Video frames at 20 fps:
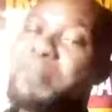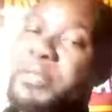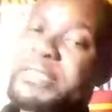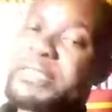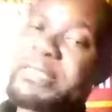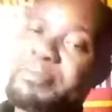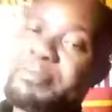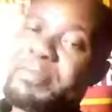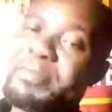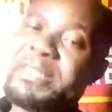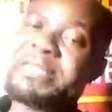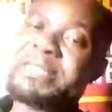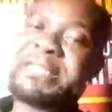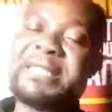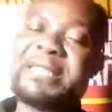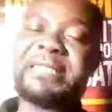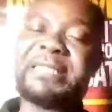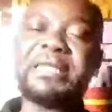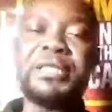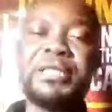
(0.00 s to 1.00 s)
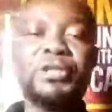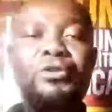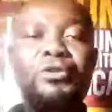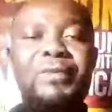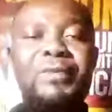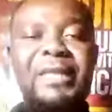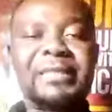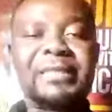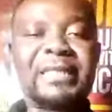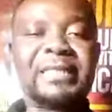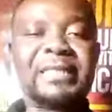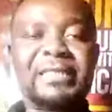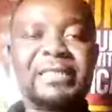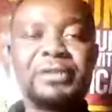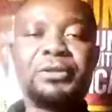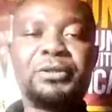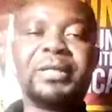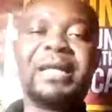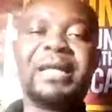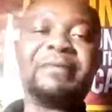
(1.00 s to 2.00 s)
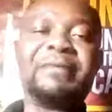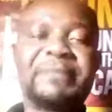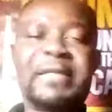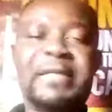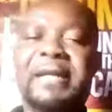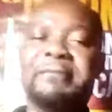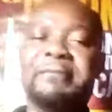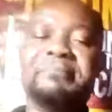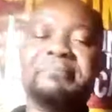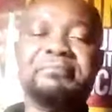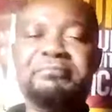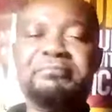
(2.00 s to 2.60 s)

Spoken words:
possibilities you will access in your lifetime.